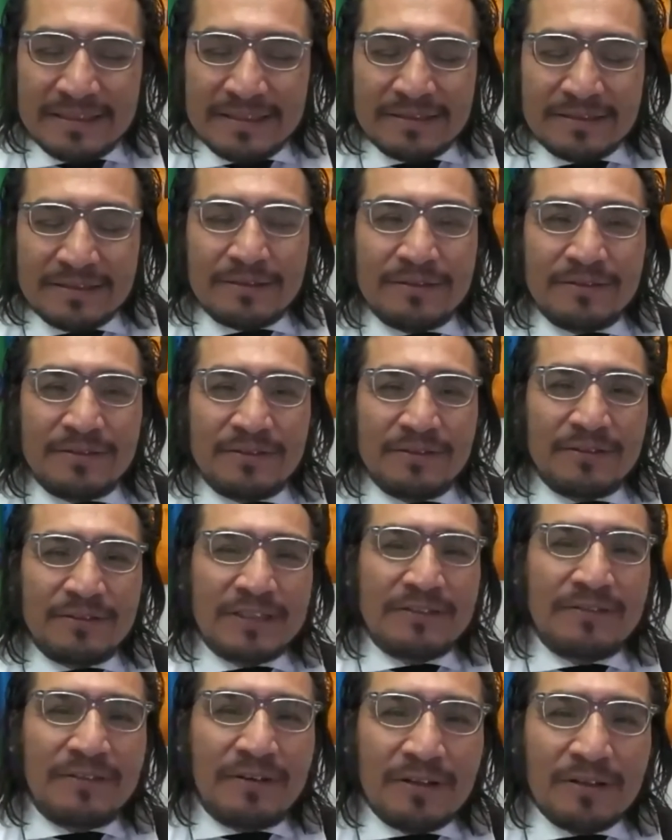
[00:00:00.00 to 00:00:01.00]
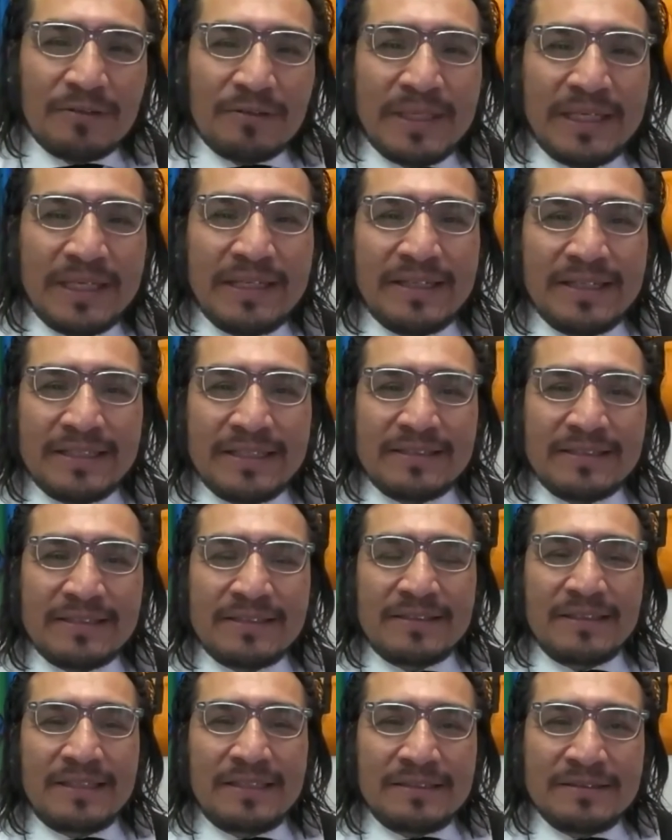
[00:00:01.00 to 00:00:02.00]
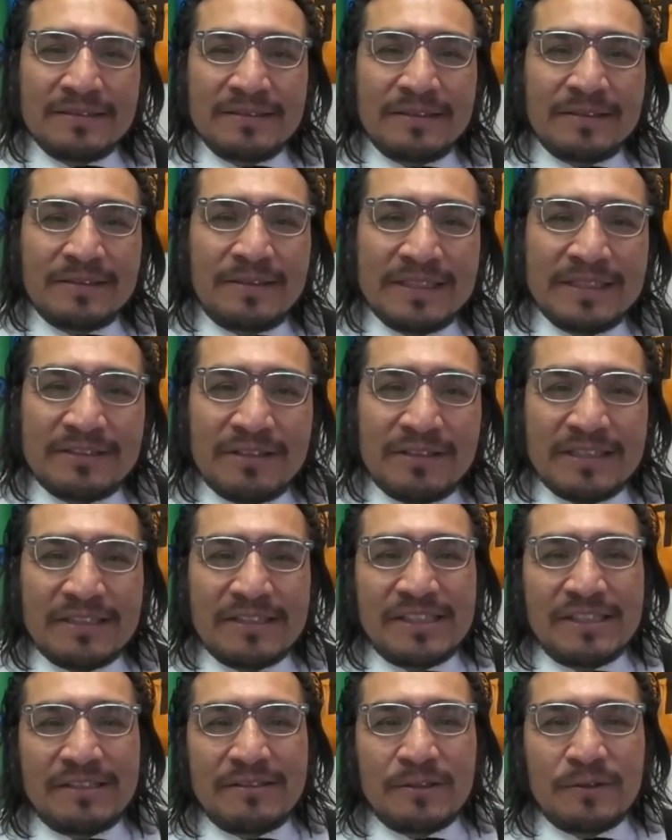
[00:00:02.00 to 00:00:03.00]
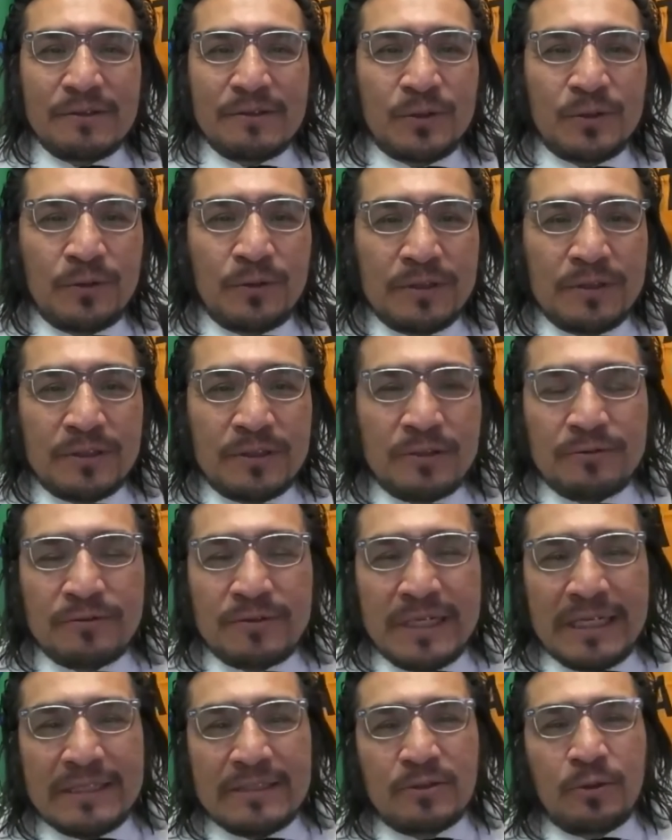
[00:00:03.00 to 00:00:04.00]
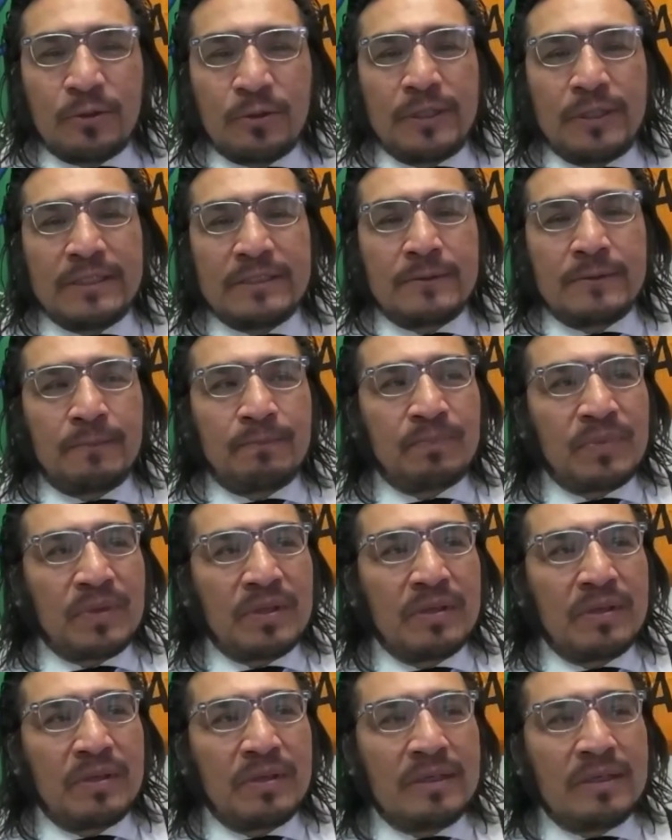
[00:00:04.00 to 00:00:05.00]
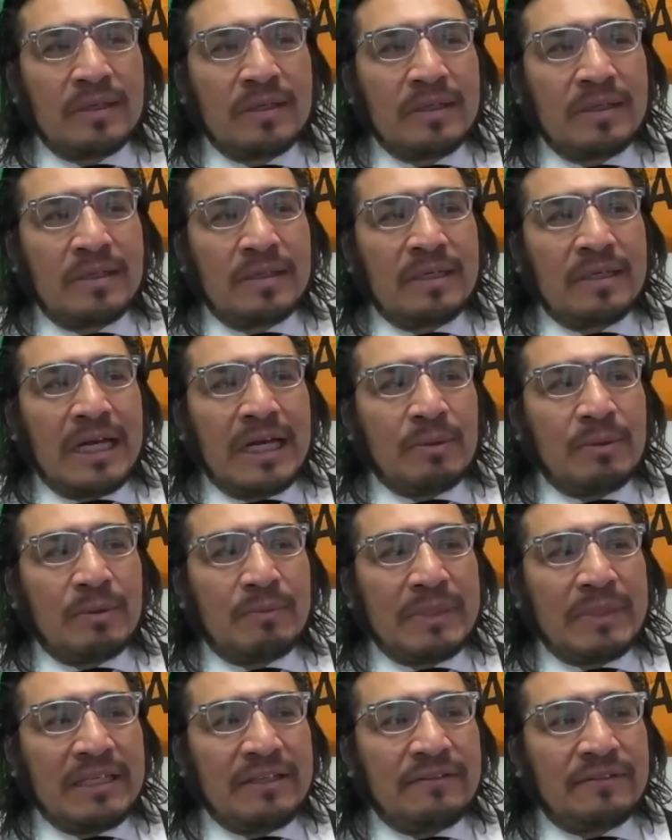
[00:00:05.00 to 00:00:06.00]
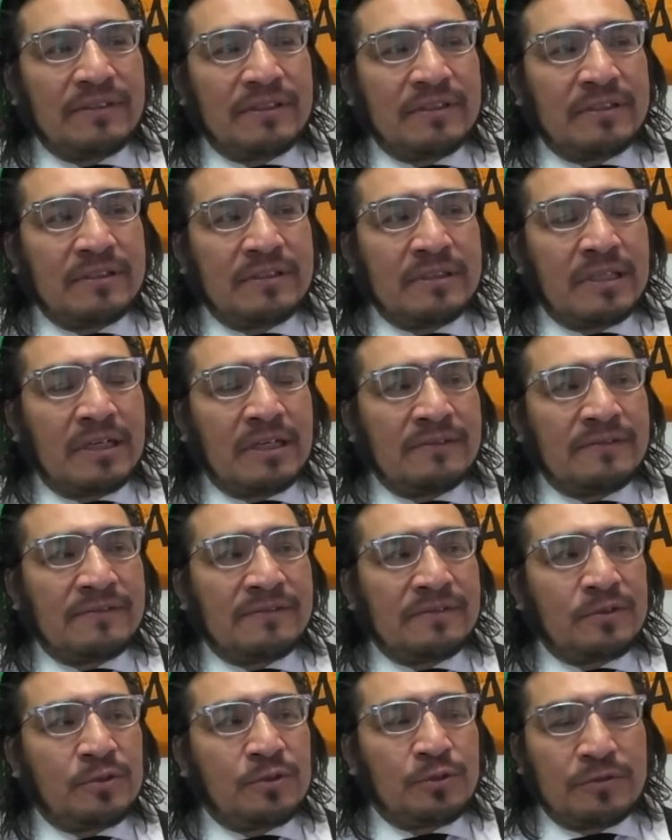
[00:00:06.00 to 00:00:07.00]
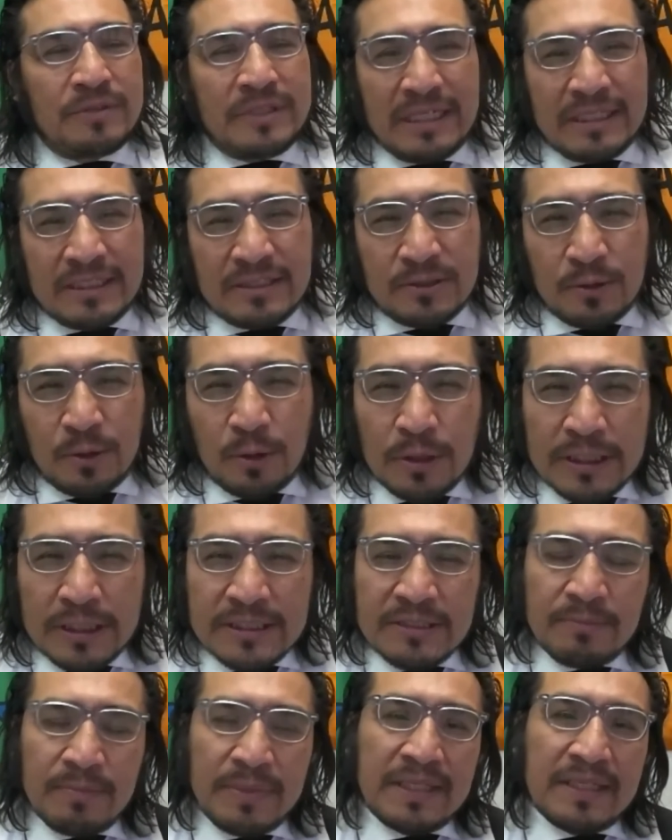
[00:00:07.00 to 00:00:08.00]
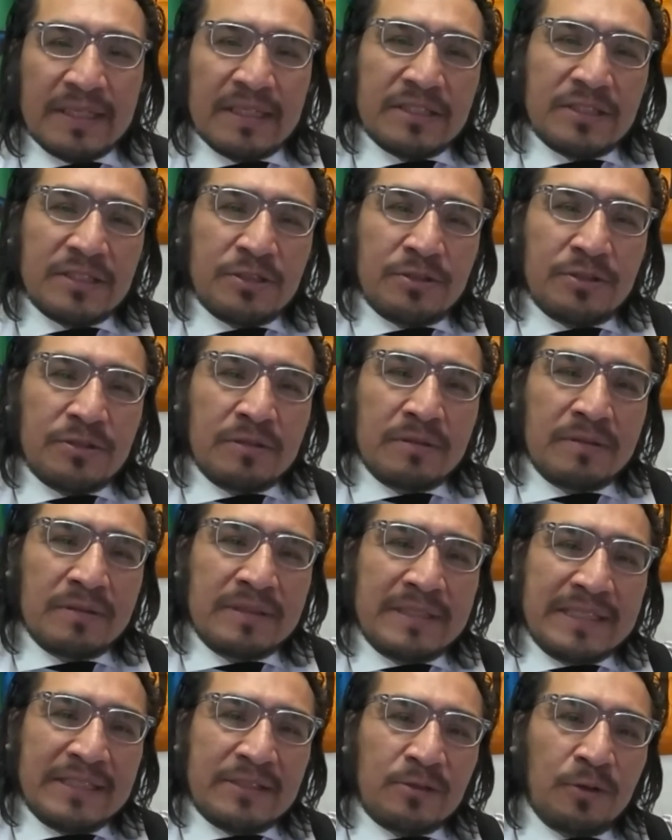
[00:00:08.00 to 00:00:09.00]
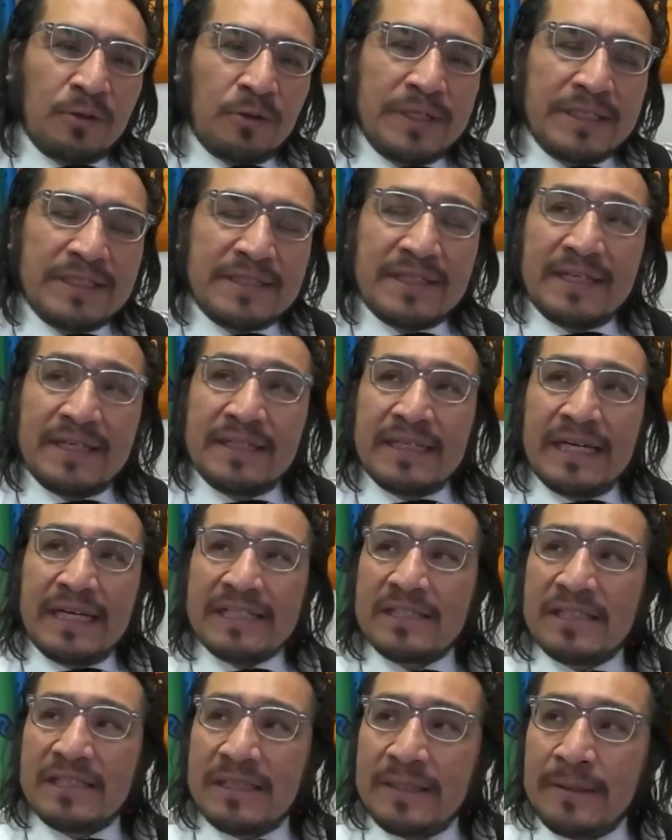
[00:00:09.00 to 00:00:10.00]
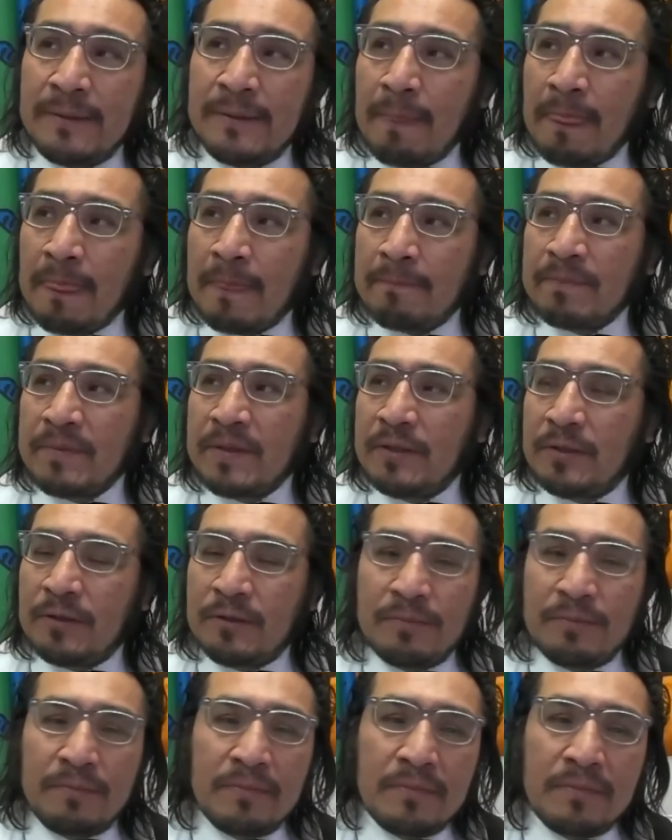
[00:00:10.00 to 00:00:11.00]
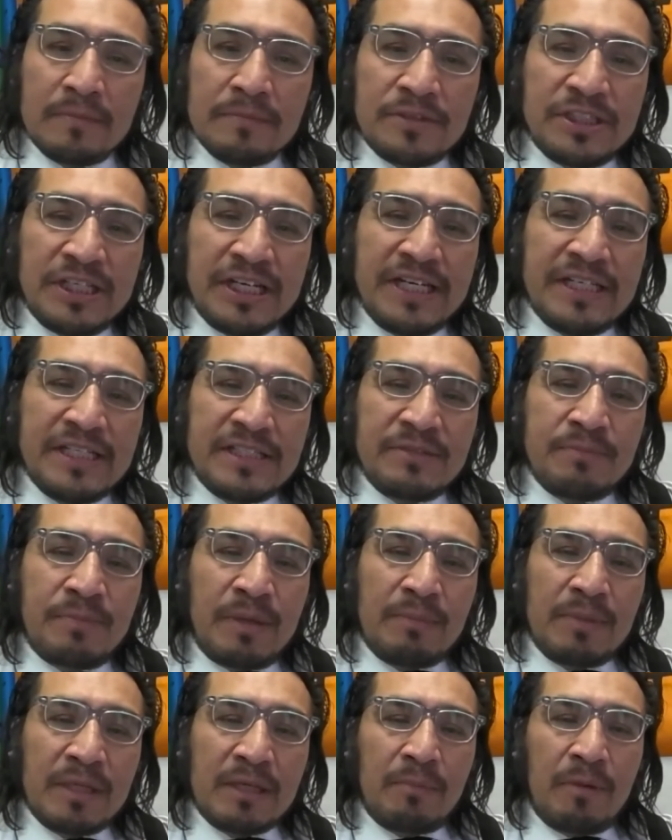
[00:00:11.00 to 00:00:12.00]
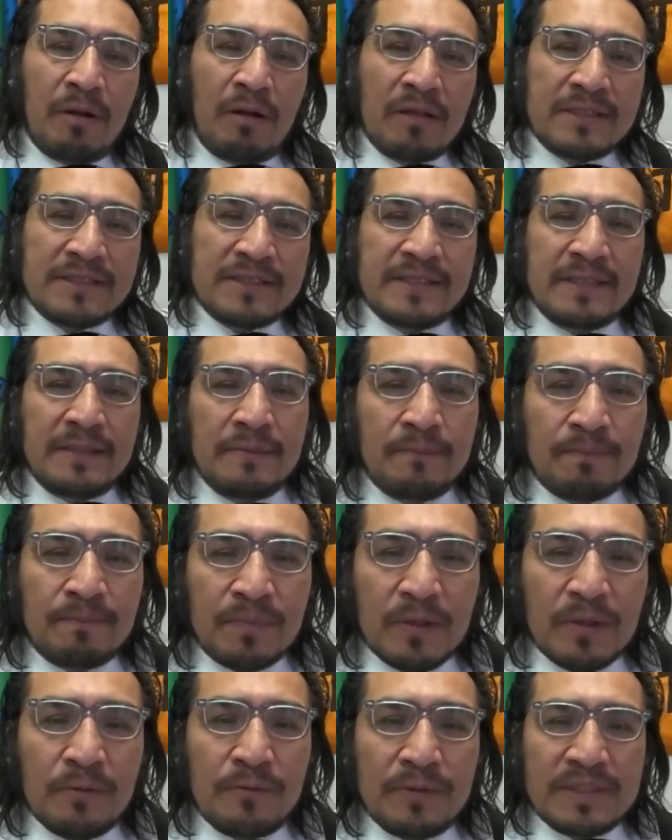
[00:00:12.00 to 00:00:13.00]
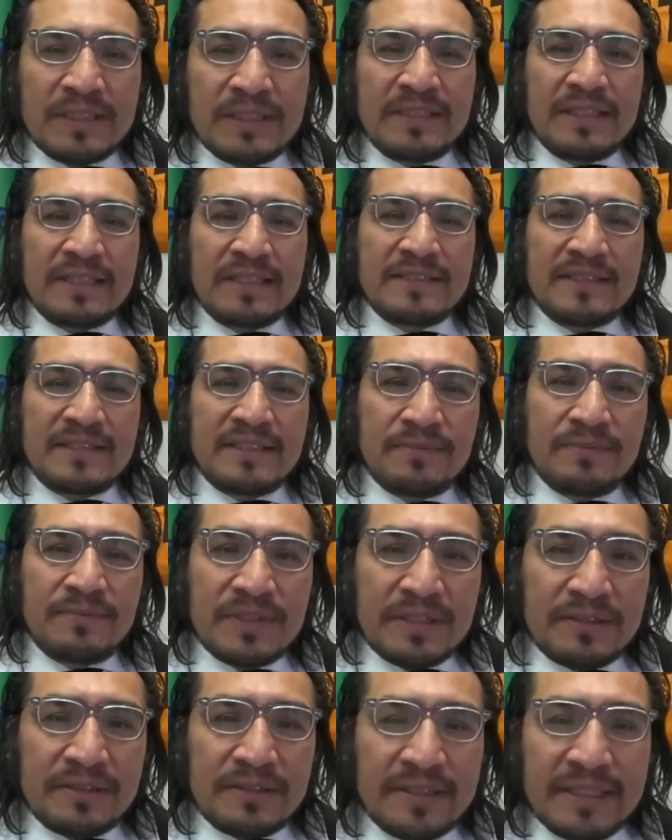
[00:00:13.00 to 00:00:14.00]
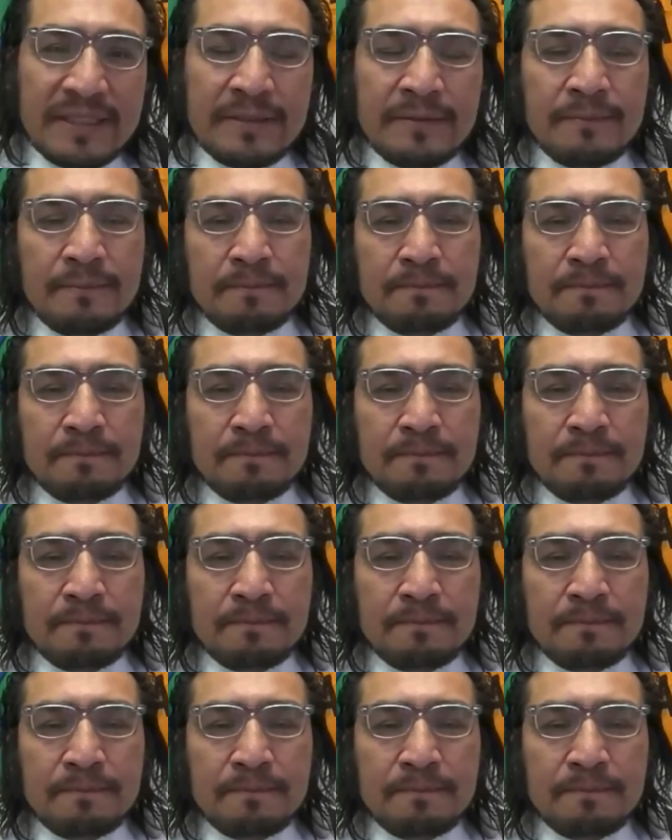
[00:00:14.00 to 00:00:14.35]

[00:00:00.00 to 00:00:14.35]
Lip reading: so if you want to follow me, it's, I try to share those truth-telling stories. I'm a believer of truth-telling stories because these stories can actually, change public policy within the systems that are there.